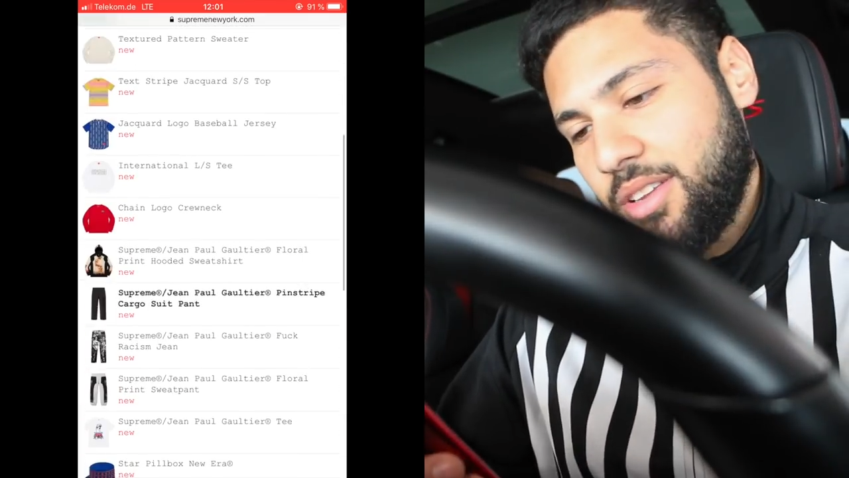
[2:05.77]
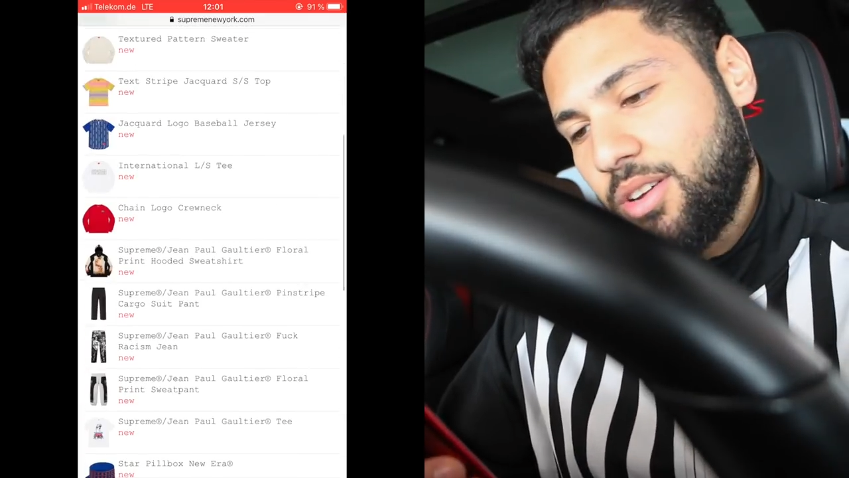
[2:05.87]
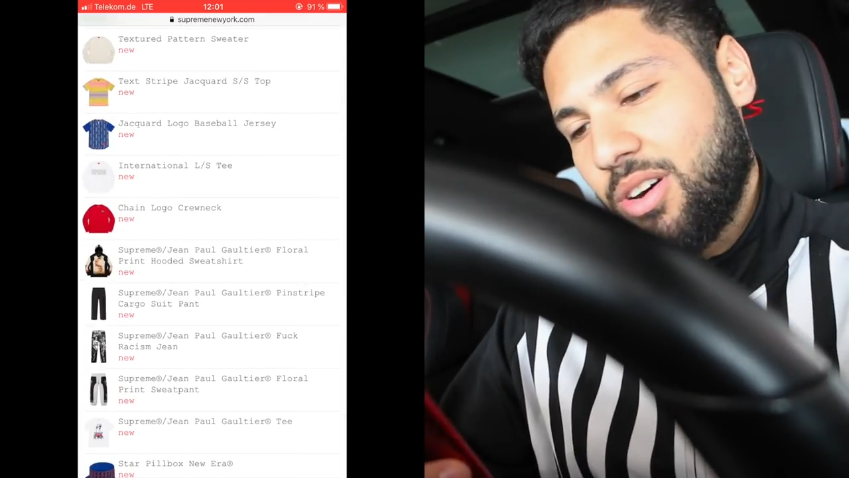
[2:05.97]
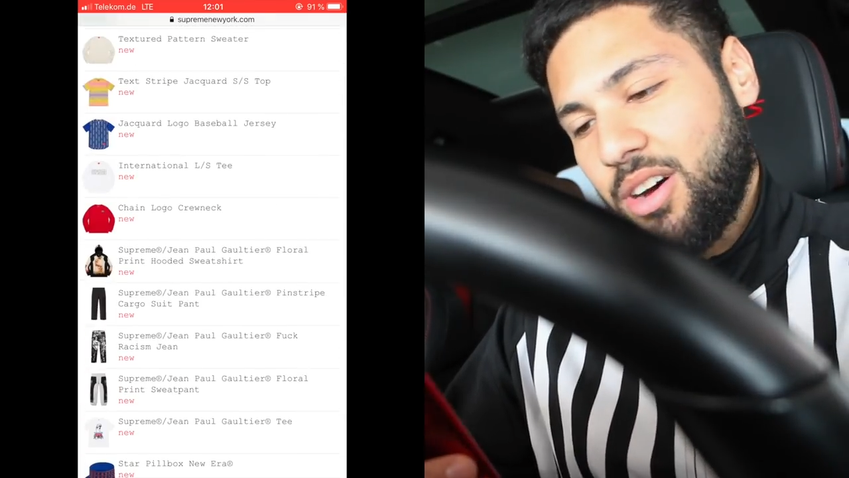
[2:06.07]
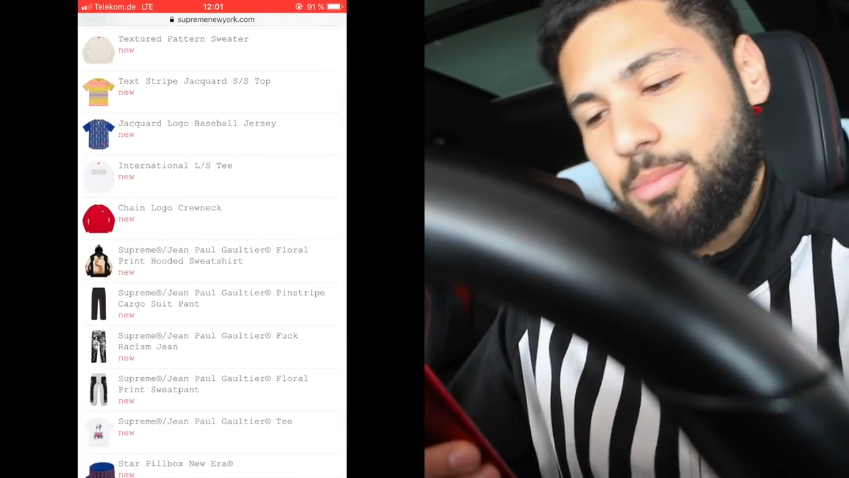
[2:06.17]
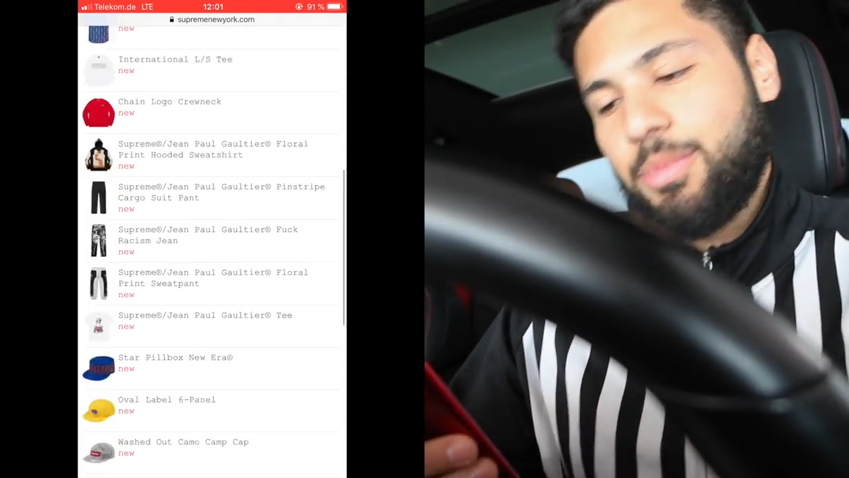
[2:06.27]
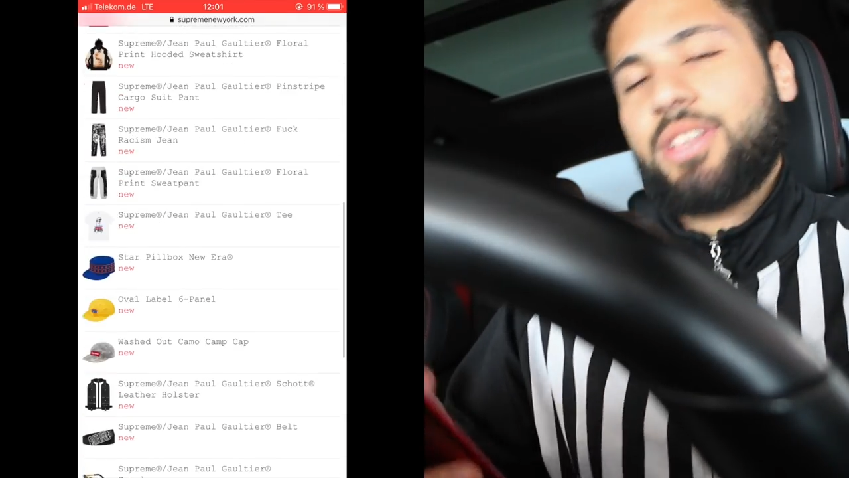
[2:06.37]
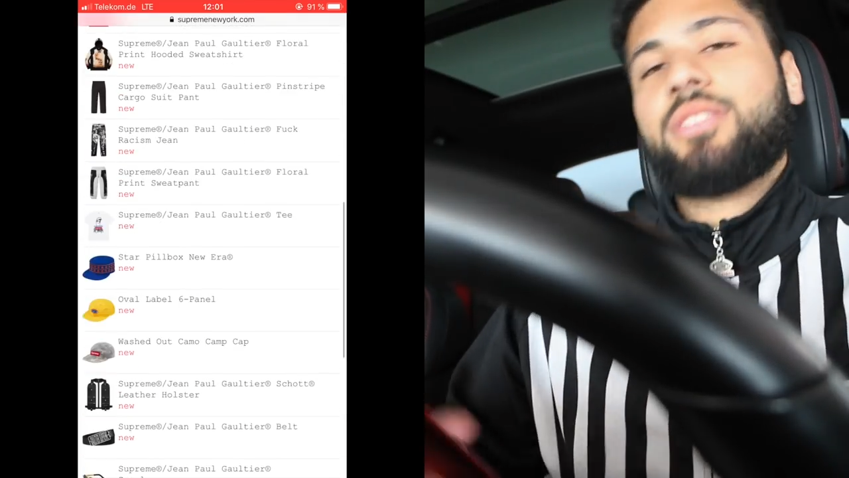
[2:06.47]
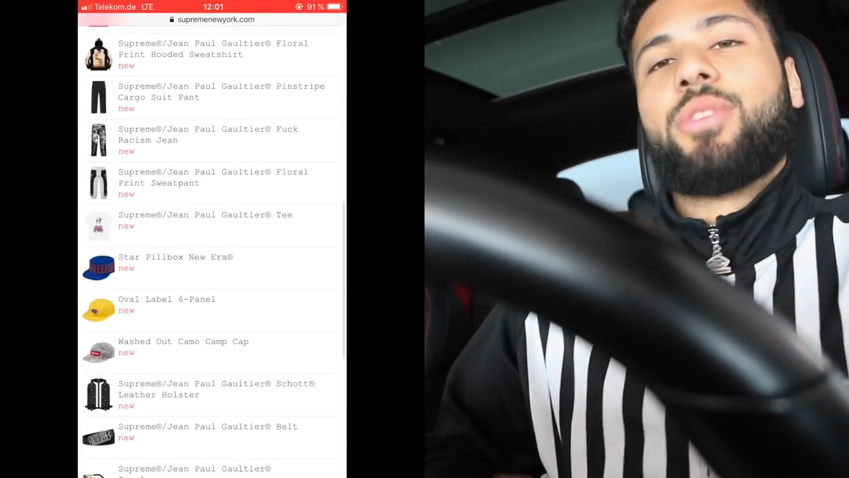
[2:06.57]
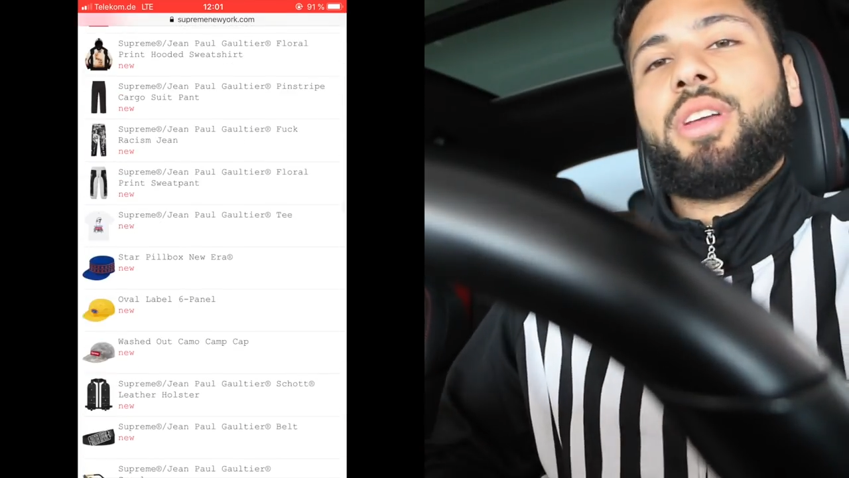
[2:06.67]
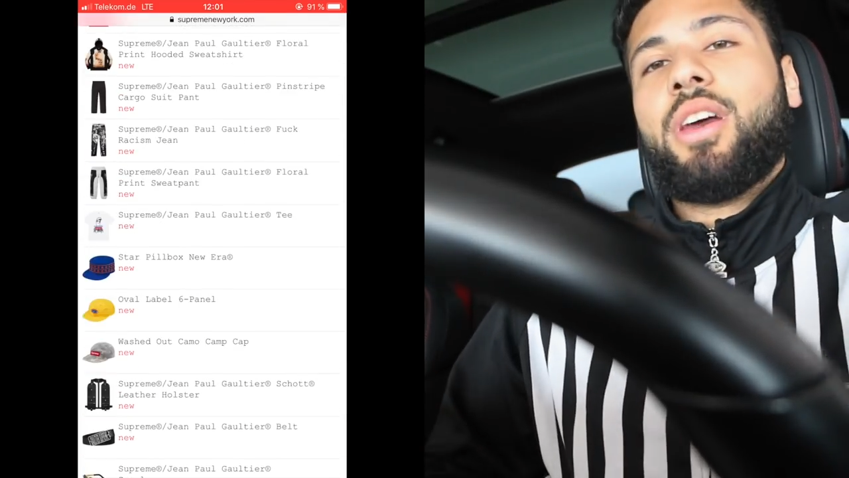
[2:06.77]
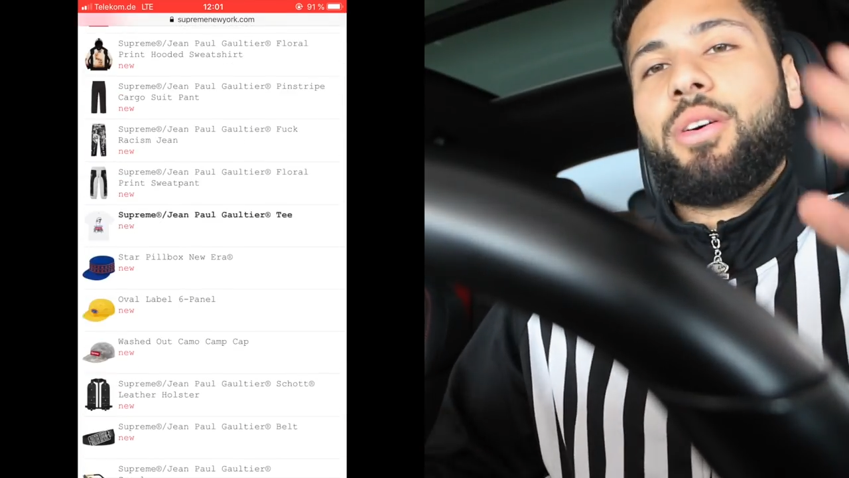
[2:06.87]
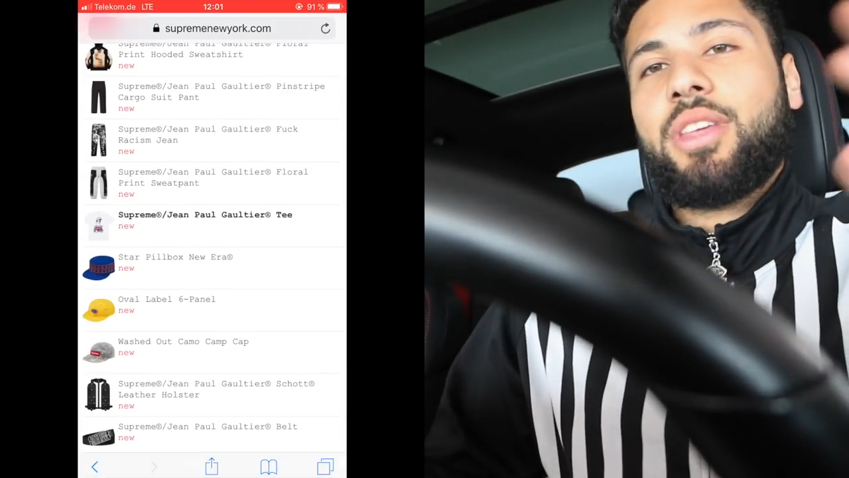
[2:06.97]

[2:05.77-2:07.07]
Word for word: Yo, I'm pissed right now.